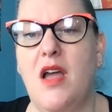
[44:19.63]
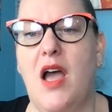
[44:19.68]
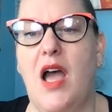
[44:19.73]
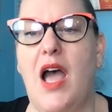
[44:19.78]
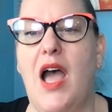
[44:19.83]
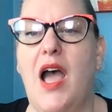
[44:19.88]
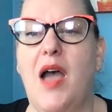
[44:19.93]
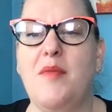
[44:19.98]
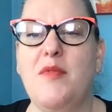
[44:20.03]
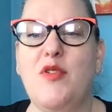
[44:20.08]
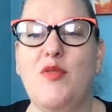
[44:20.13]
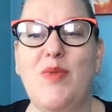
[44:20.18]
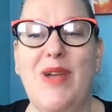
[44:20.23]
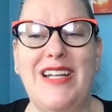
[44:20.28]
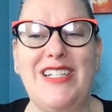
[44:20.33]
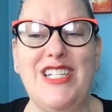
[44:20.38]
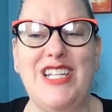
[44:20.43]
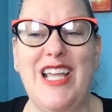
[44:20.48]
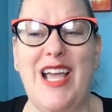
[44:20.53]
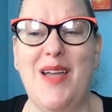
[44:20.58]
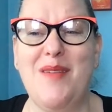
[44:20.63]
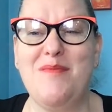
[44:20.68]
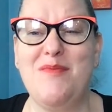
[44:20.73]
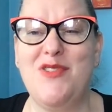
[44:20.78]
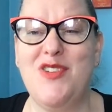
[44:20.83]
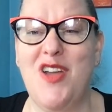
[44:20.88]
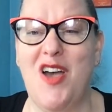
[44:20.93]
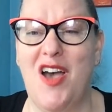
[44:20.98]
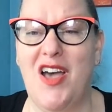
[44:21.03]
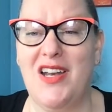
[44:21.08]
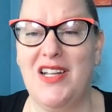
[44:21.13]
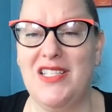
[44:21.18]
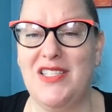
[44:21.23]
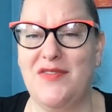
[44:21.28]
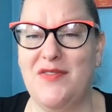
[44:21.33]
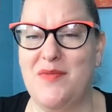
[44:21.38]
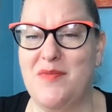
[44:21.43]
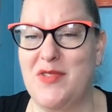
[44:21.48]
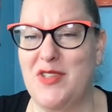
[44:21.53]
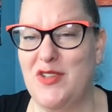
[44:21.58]
Reggie, I'm not as
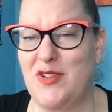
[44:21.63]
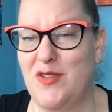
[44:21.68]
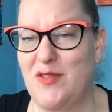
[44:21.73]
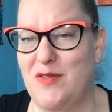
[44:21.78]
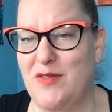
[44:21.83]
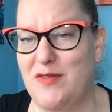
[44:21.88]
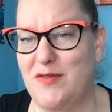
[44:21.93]
familiar with